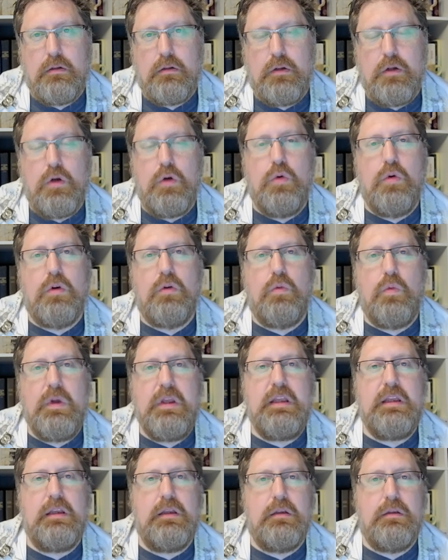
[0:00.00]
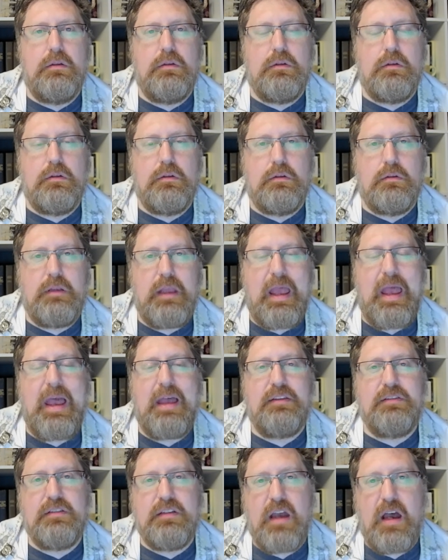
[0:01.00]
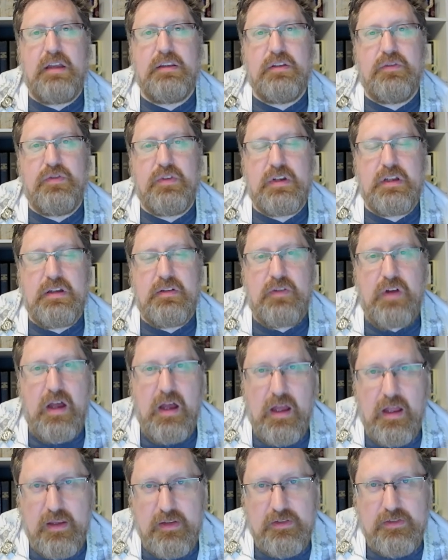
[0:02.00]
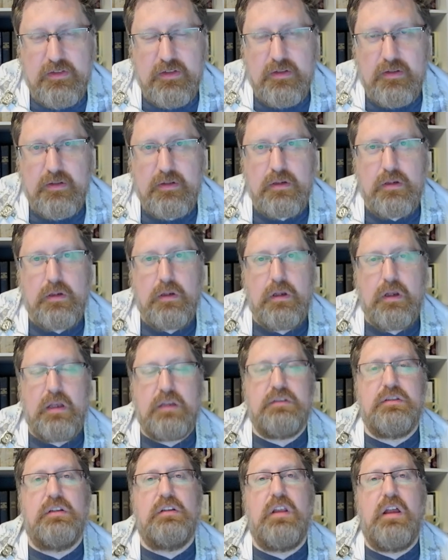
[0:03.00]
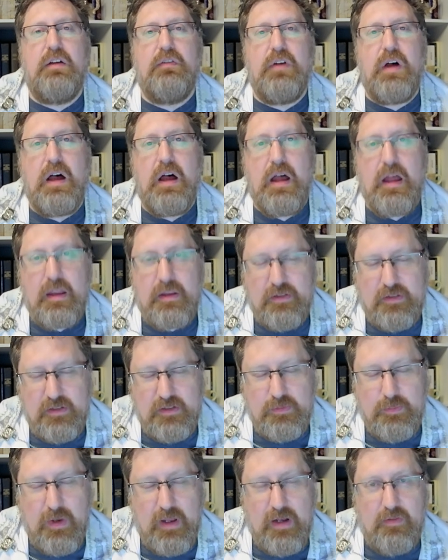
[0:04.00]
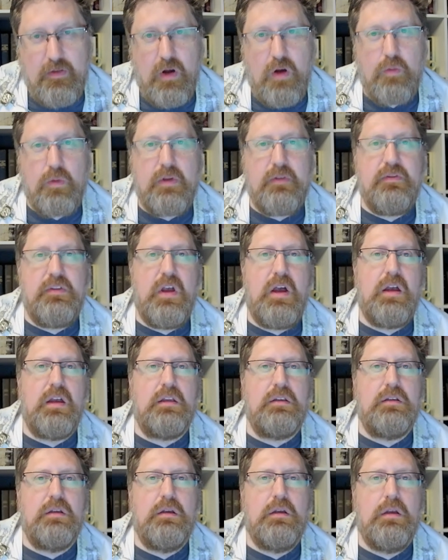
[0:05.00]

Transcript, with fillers: Who are we to ask God to forgive us and to love us in spite of all we've done,